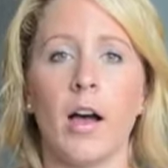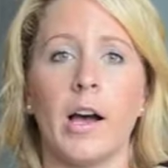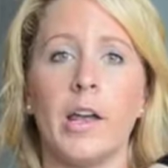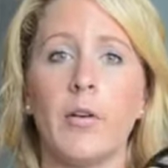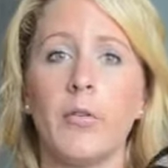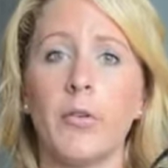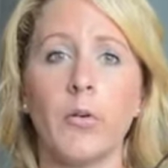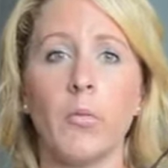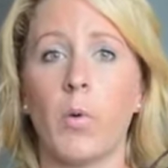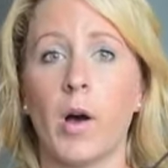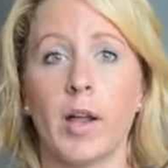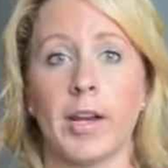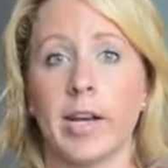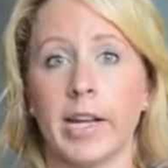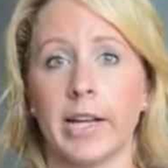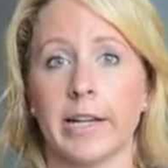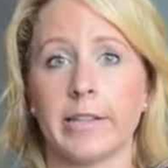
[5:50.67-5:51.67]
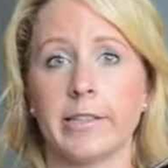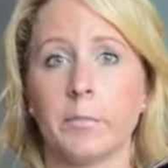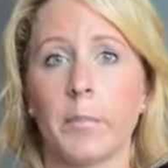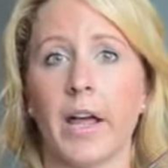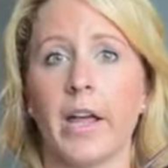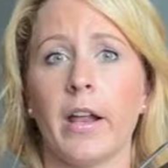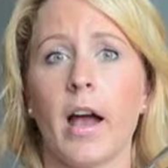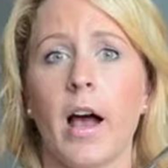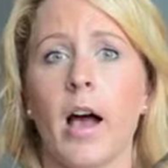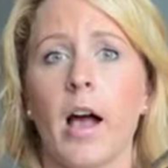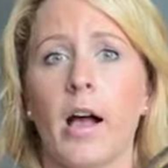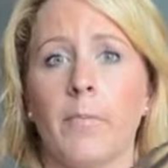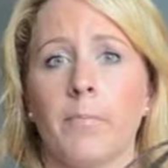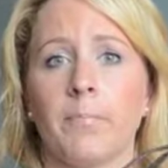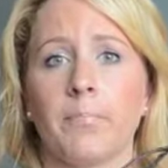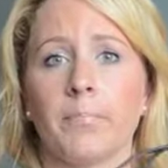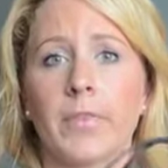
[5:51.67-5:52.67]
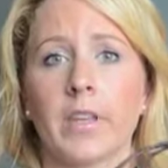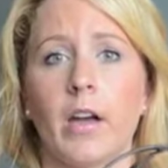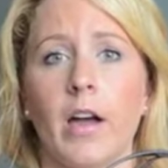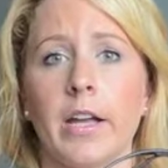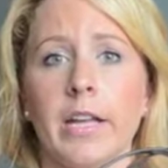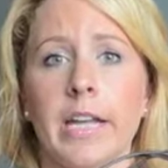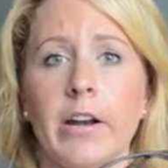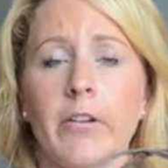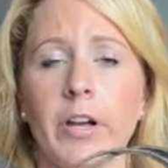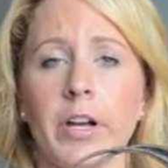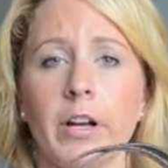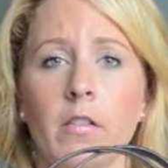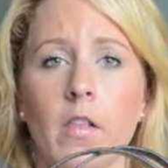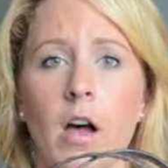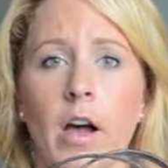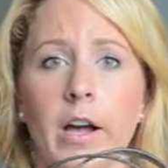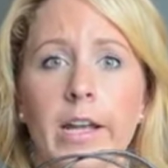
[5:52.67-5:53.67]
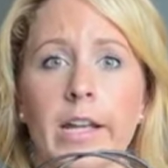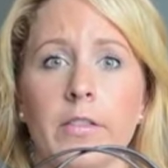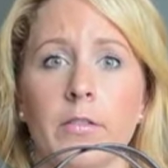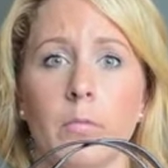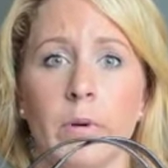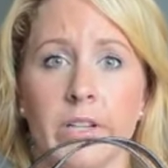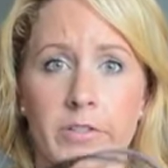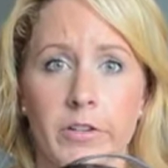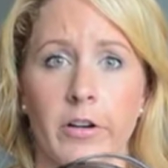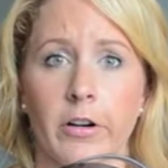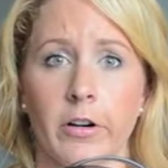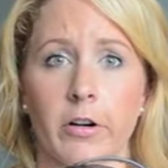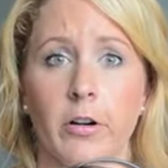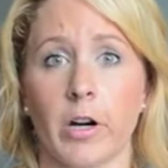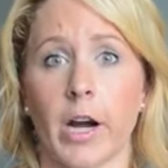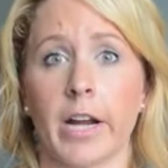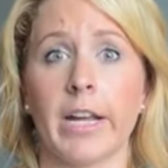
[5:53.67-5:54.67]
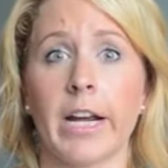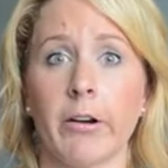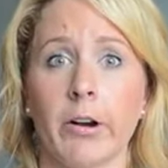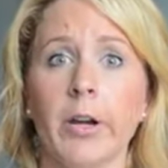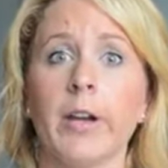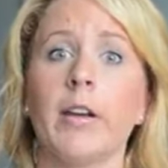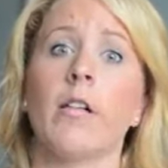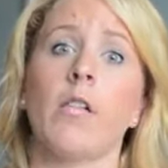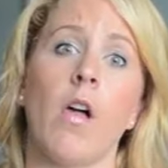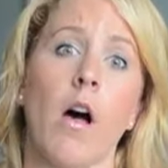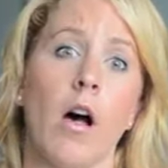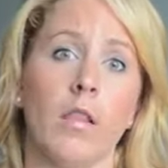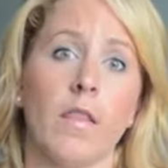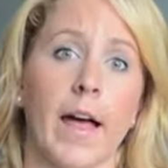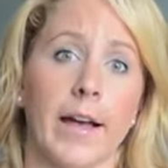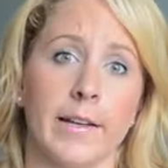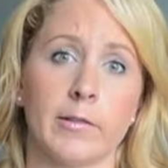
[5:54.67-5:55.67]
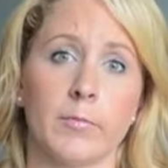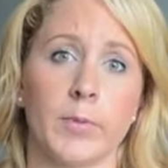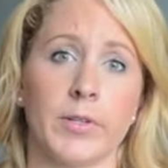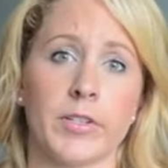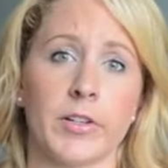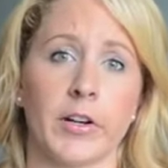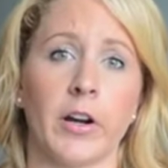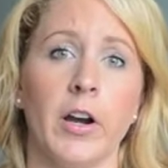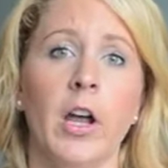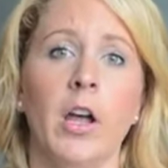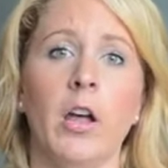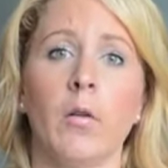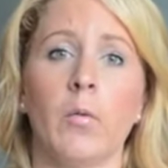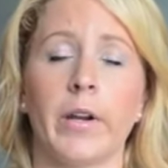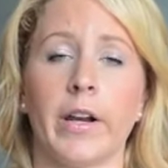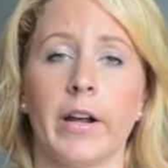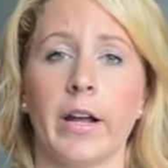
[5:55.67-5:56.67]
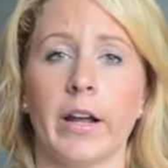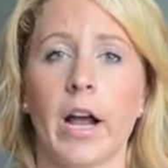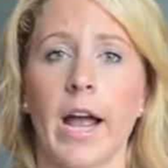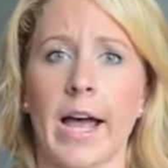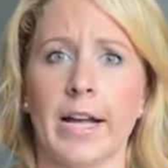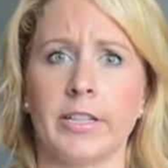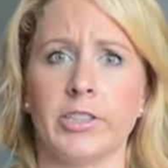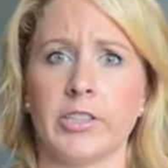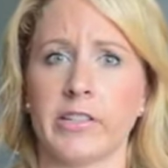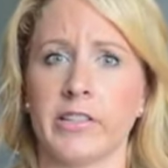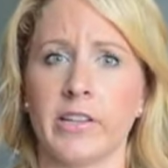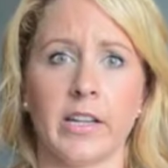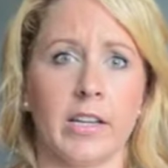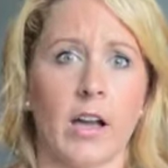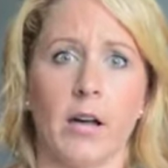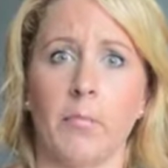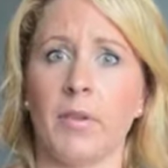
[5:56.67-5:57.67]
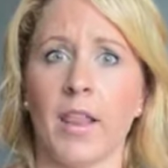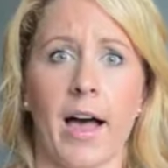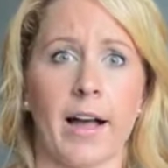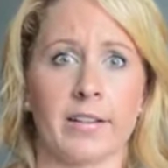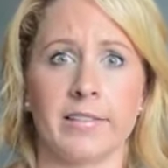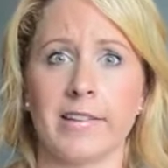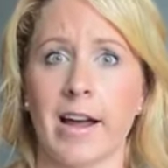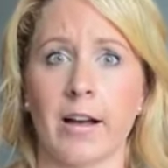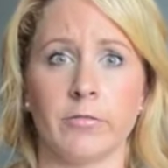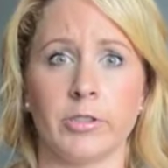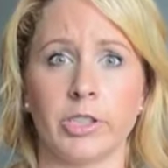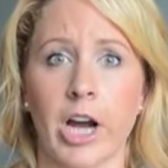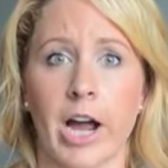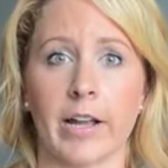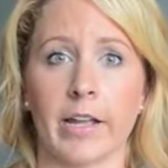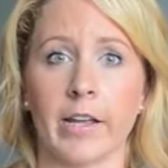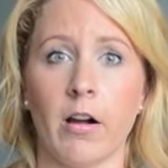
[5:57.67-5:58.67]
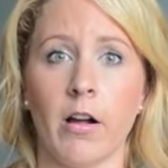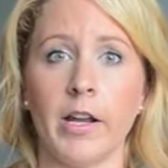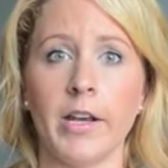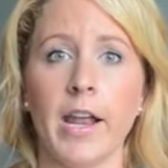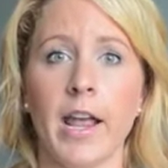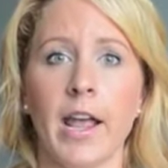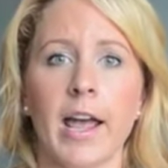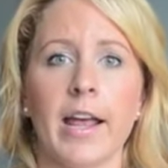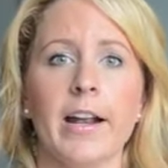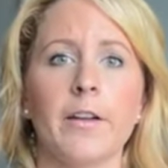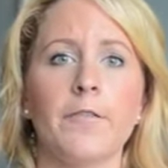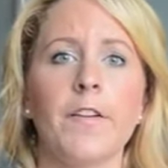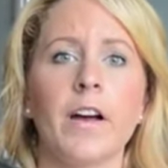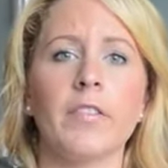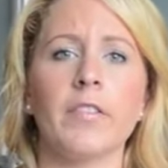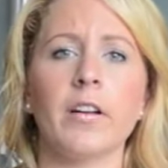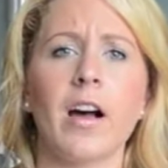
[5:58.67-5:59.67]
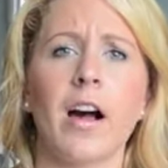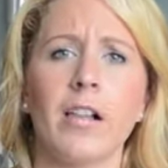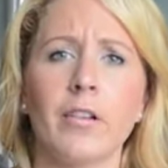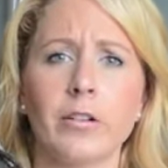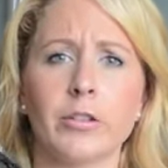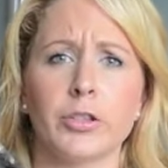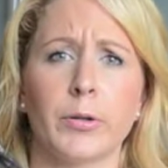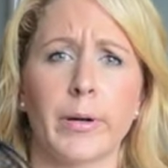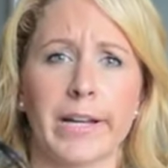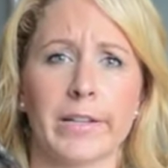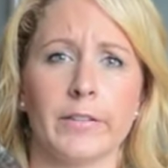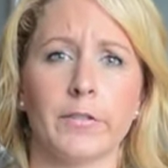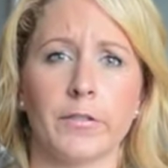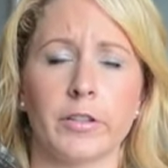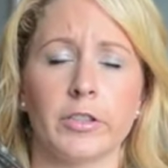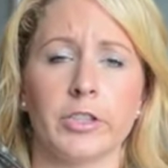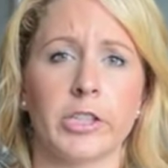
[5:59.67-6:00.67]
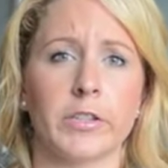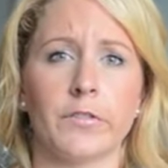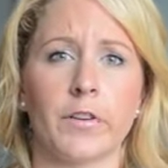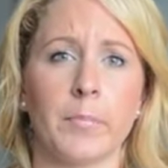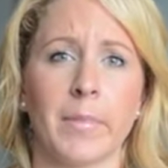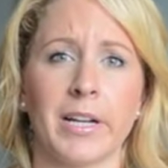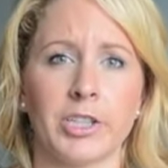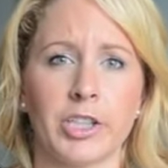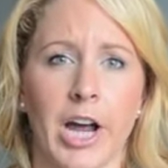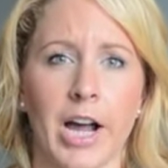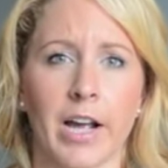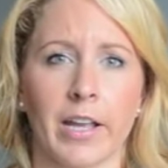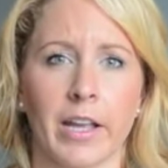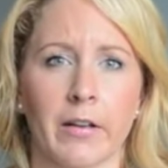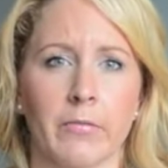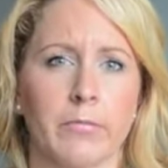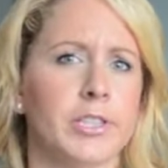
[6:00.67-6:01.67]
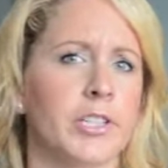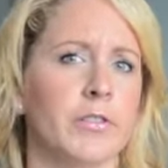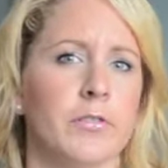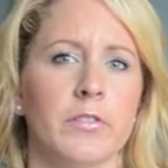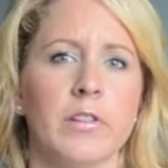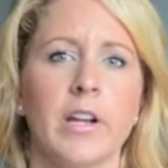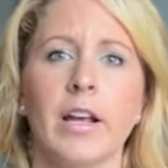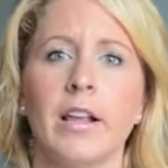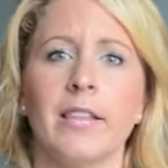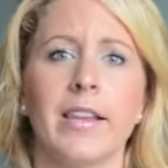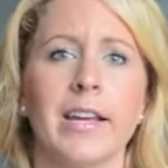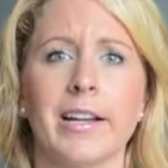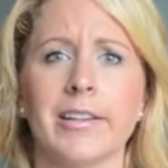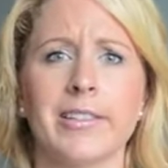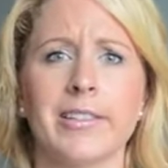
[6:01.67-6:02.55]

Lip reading: I don't know what it is, but I carry it a lot in the winter, or I carried it a lot last winter when I had just like a black down jacket on, and I found the color transfer just from my jacket, which is, like I